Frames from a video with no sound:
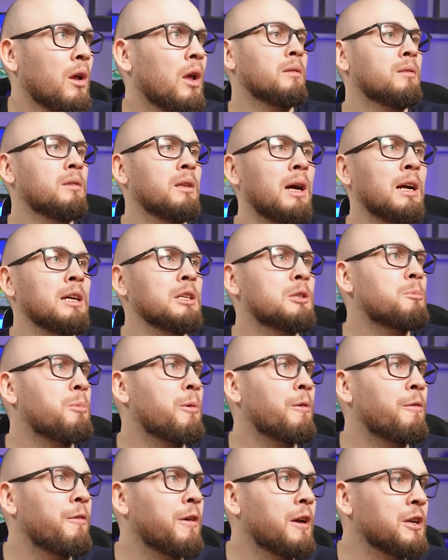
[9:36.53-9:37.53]
nice
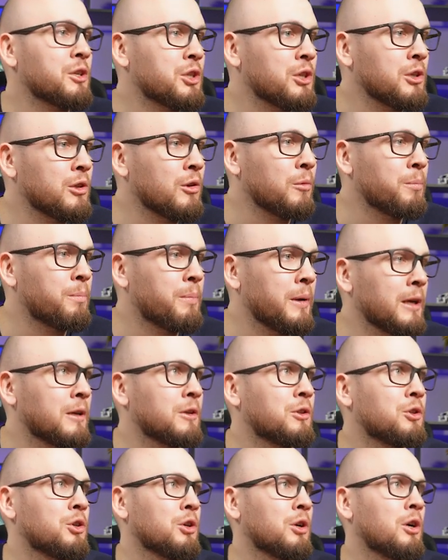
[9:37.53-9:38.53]
professional
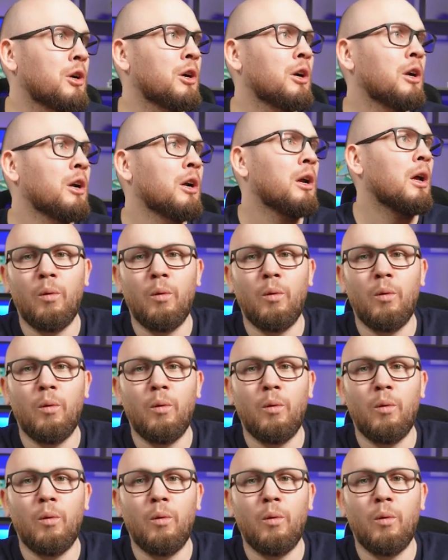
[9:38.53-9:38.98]
picture.